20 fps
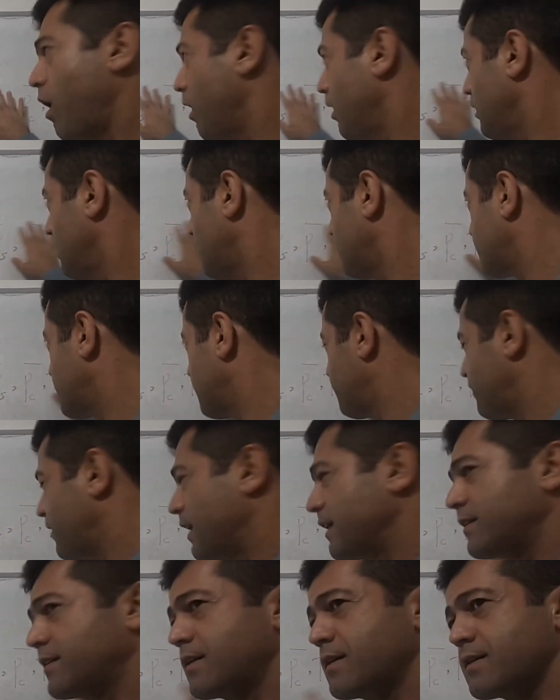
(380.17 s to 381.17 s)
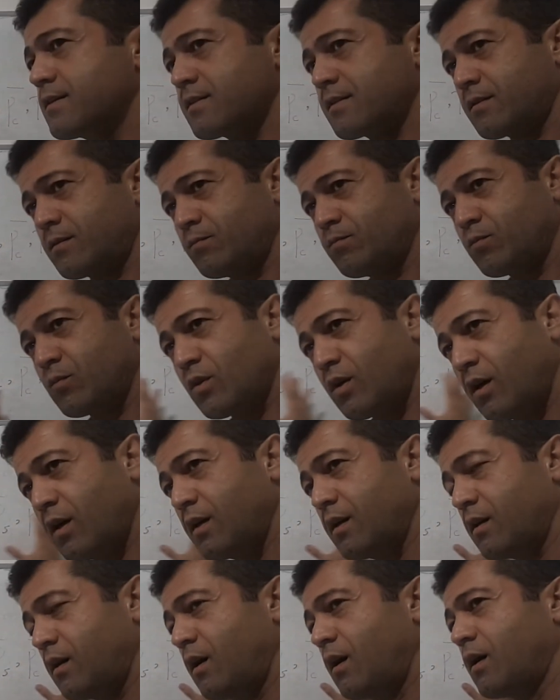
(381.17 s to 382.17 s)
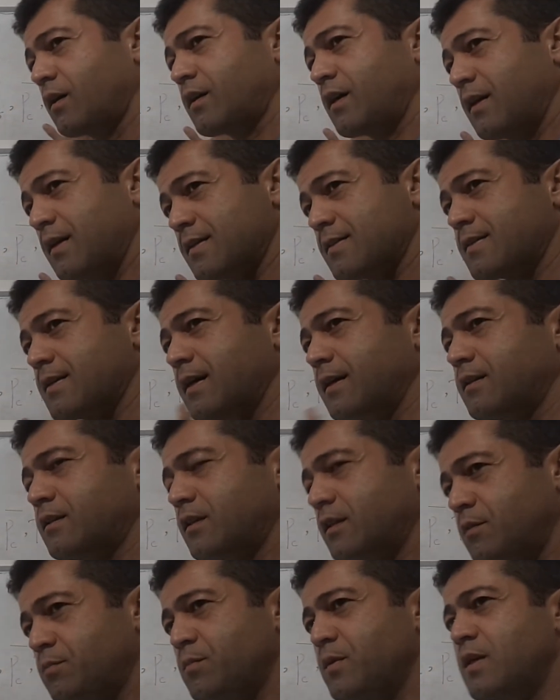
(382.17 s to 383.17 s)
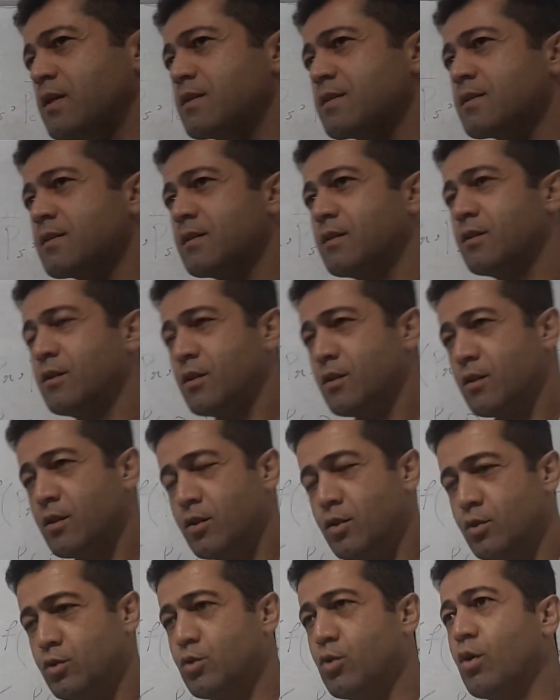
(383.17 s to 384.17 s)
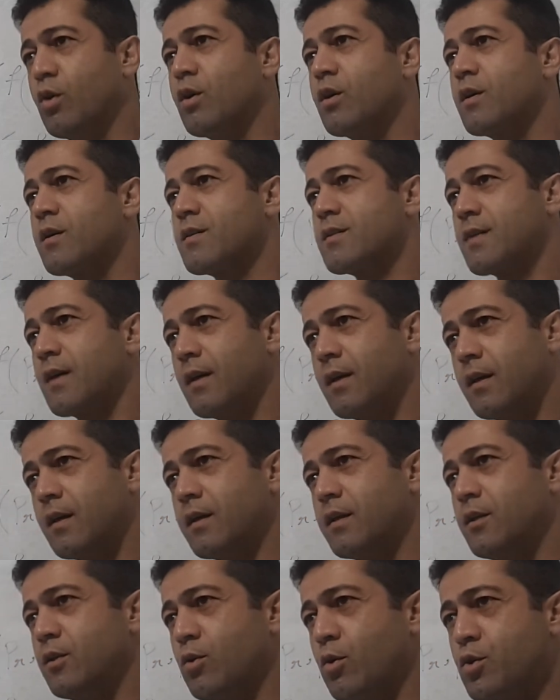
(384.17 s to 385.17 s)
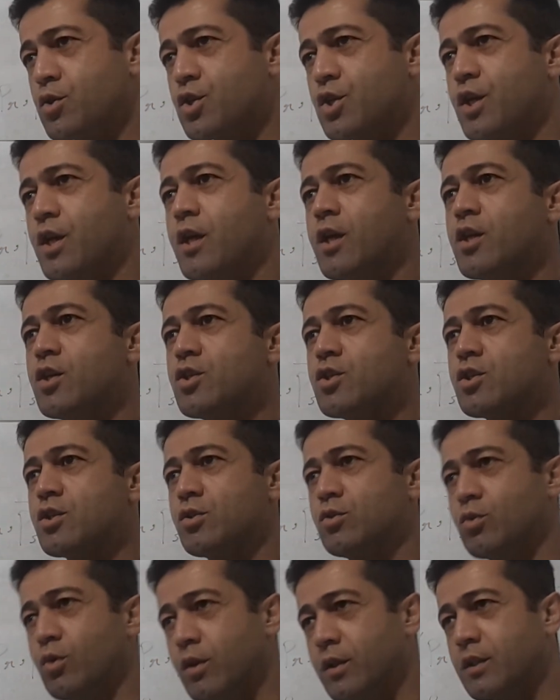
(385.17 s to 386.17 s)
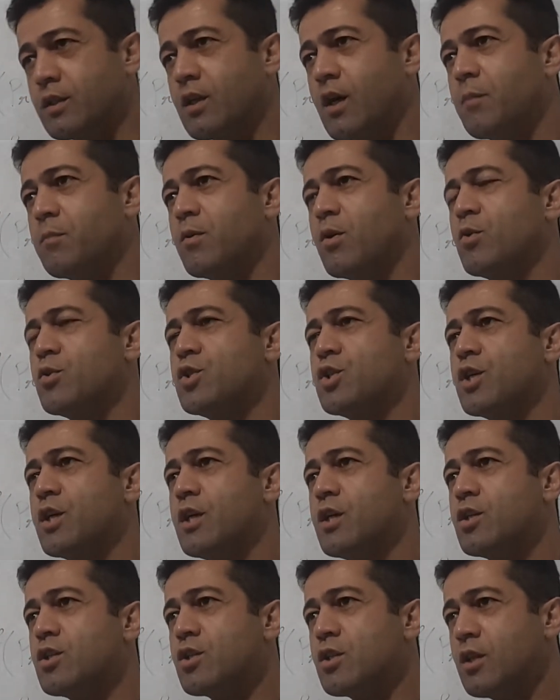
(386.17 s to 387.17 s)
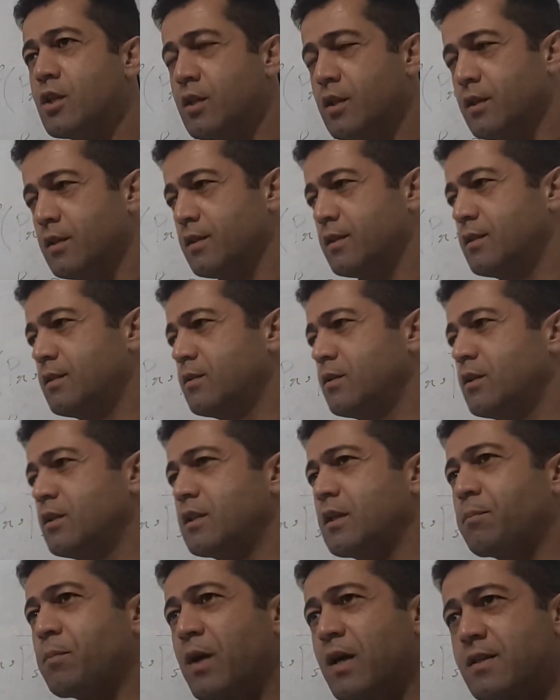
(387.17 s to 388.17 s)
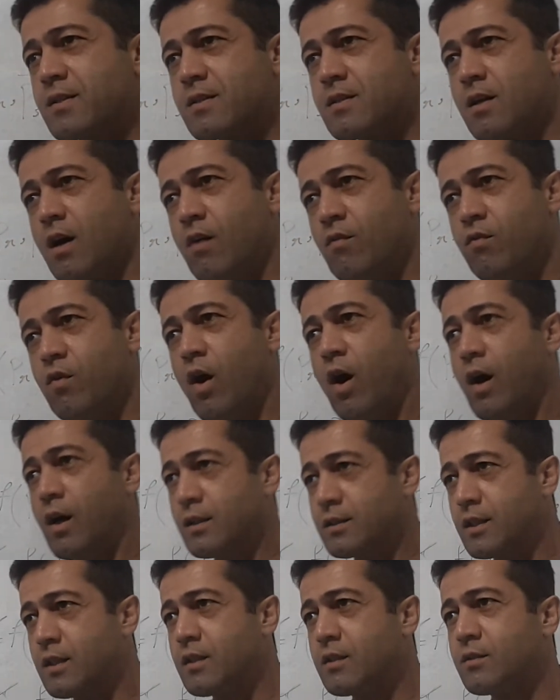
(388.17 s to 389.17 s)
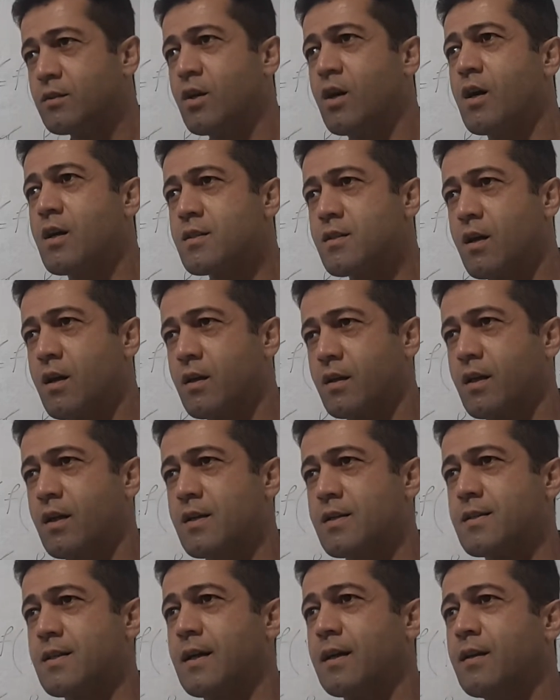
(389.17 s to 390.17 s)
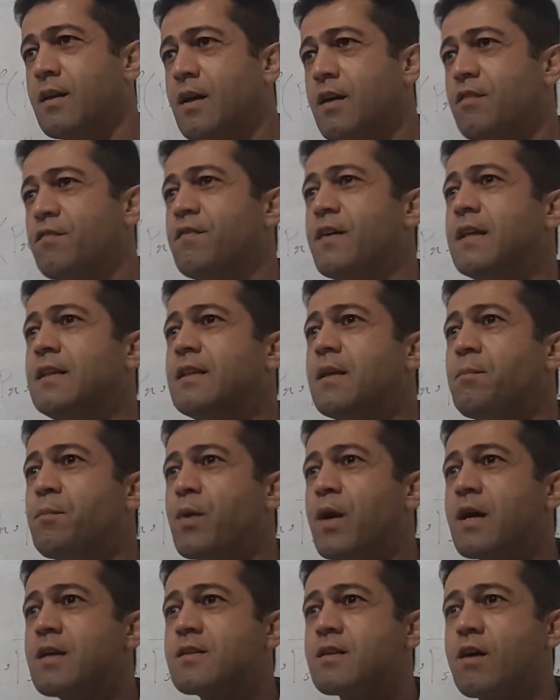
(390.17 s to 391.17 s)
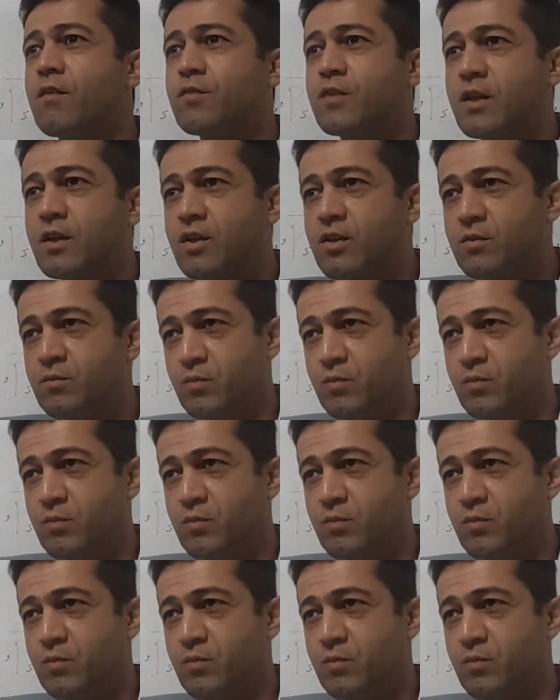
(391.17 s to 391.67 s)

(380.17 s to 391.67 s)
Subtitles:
all of the factors are constant, it means your salary no change, your income no change, the prices of other cars are constant. When the price of the